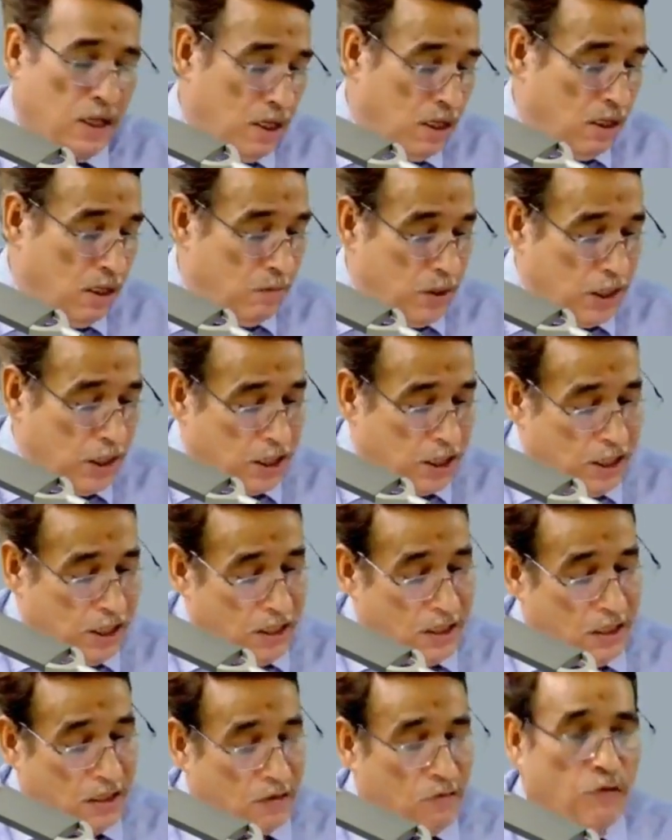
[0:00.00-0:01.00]
But
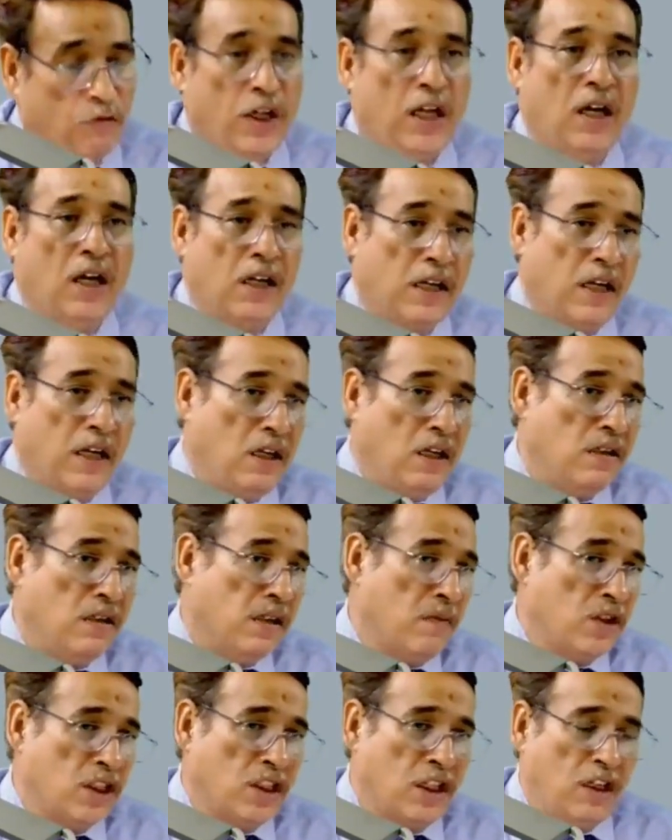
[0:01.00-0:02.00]
here we are getting
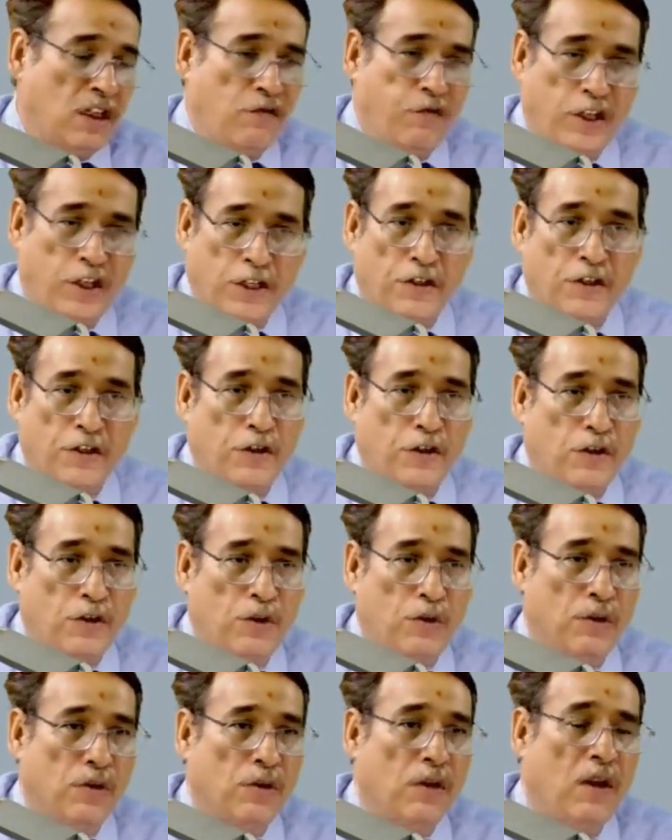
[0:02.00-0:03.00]
some significant
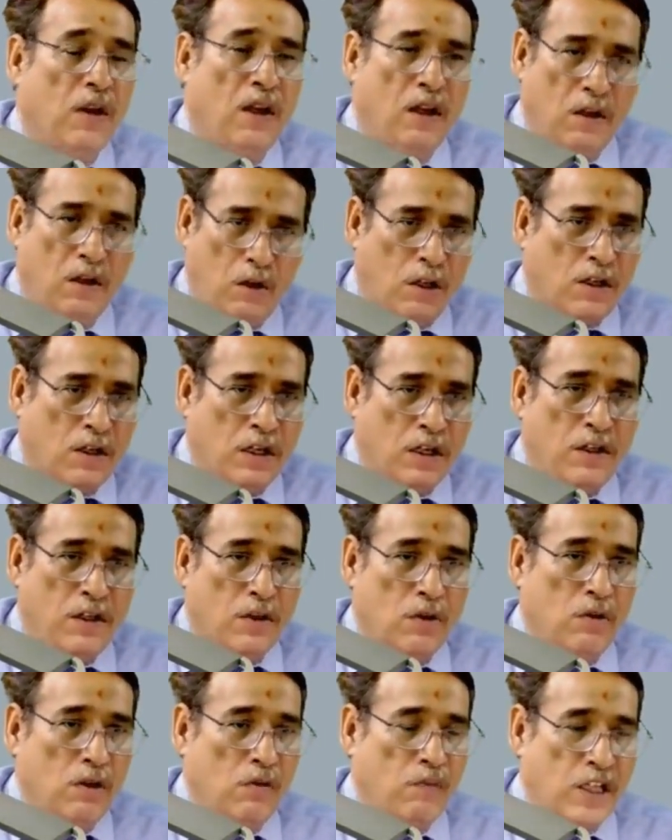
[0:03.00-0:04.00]
control, not
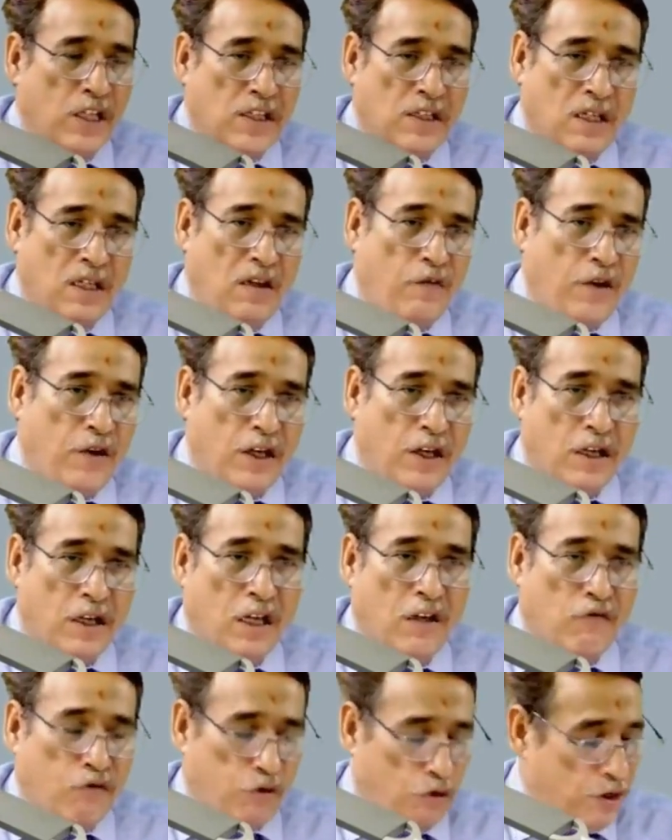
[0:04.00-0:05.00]
control, but significant
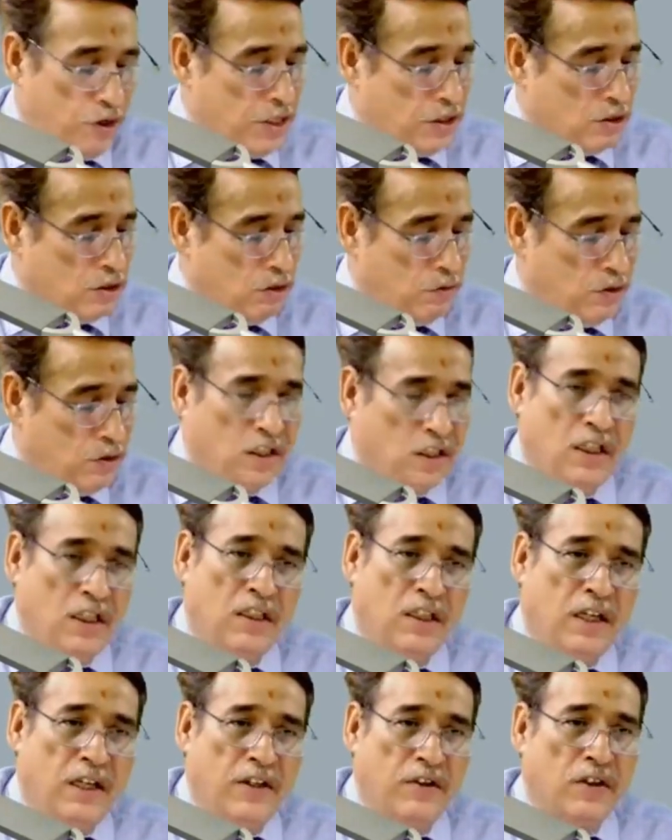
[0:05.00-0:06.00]
influence over the
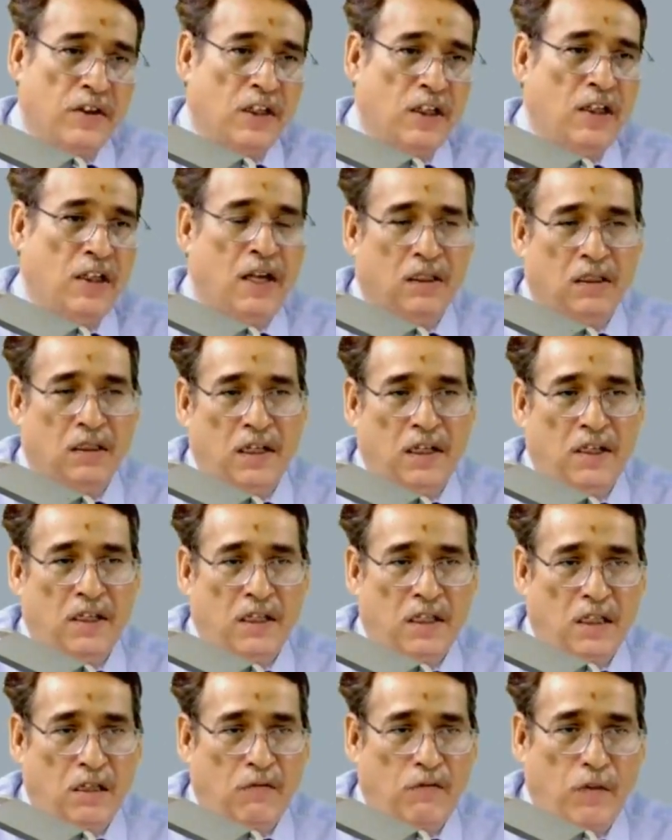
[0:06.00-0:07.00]
other entity. Other
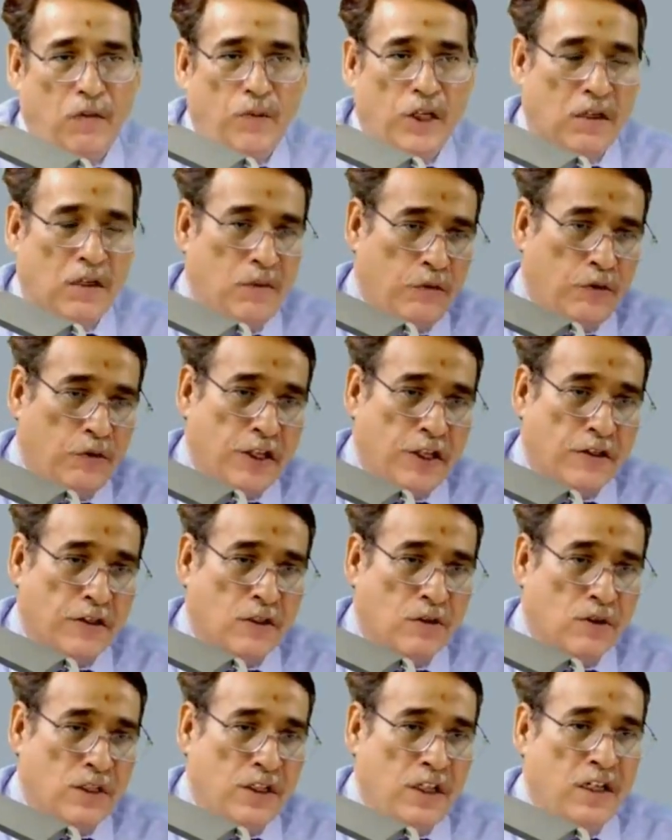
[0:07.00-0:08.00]
entity will become our
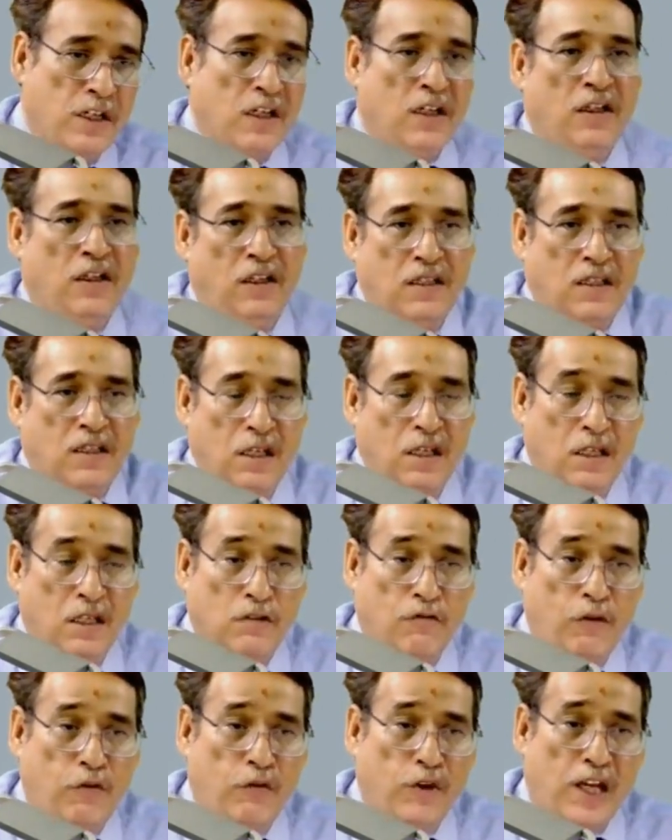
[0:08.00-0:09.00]
associate. In this
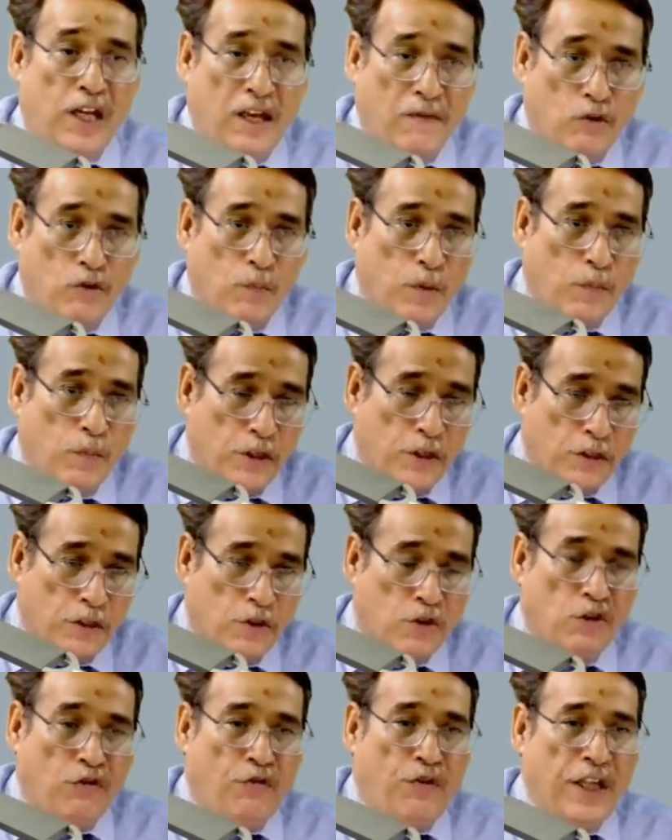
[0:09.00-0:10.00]
case, we will have to prepare
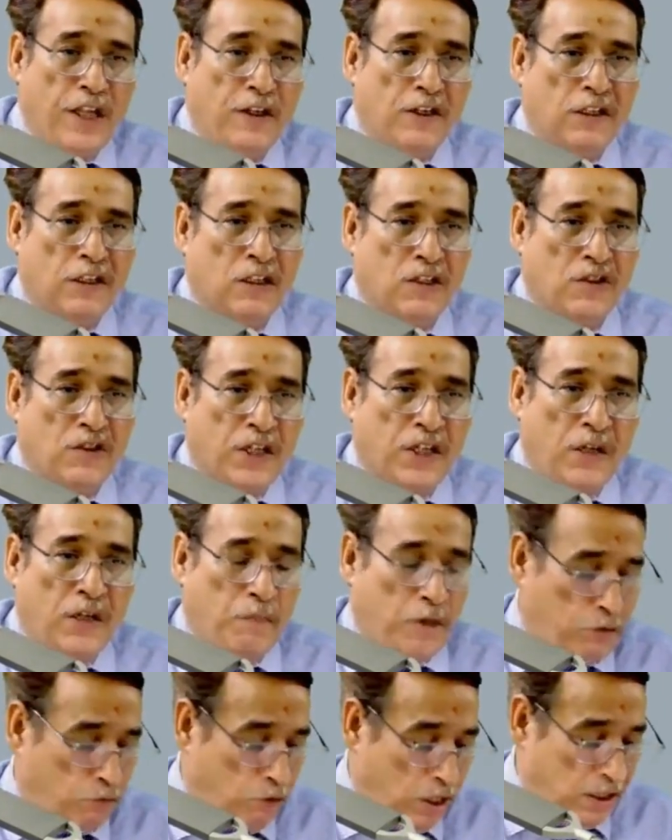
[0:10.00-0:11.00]
two financial statements.